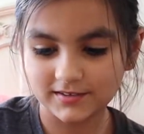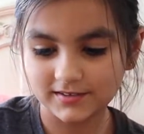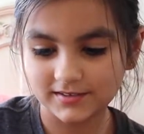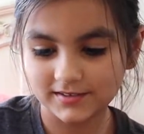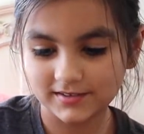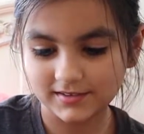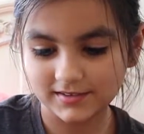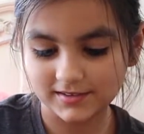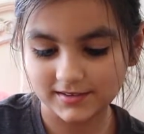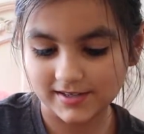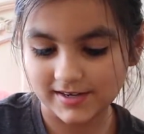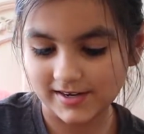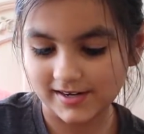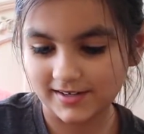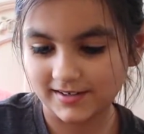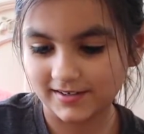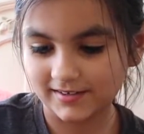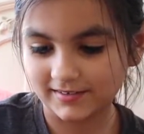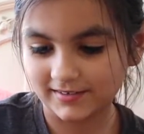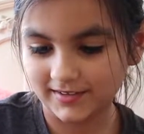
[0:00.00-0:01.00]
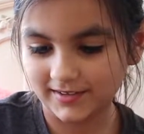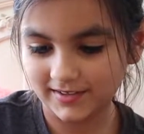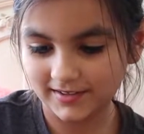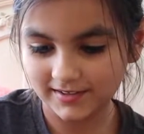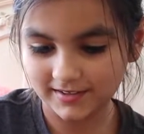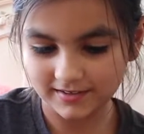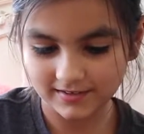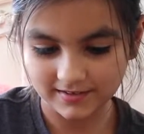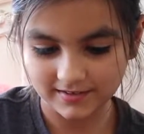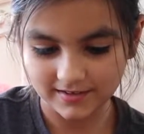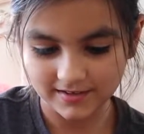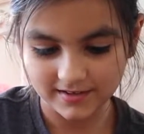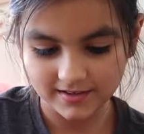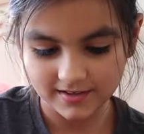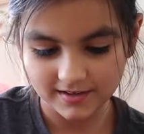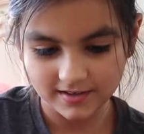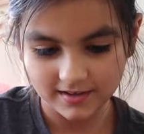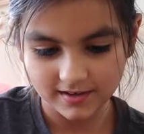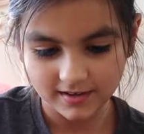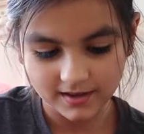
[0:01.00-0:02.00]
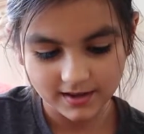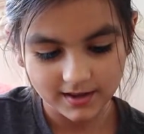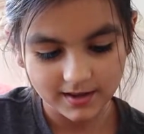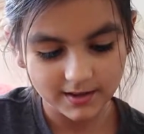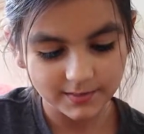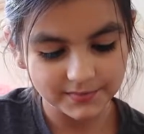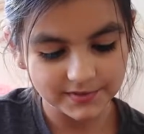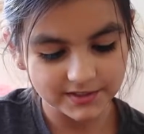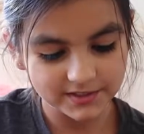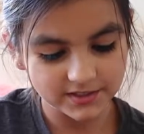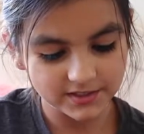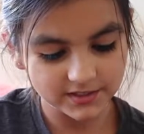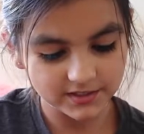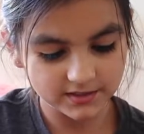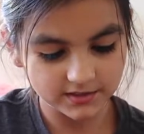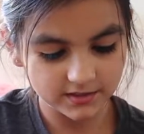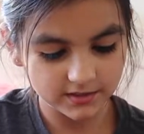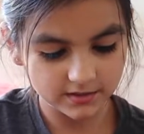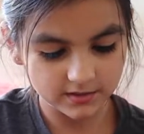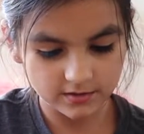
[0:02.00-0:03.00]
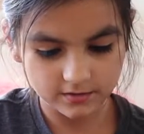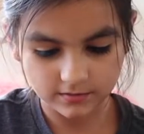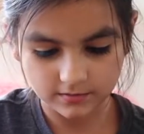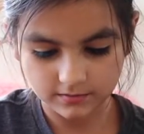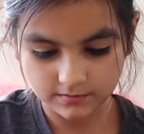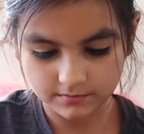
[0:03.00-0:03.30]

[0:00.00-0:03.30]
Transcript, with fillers: sadly. I mean, she's cute.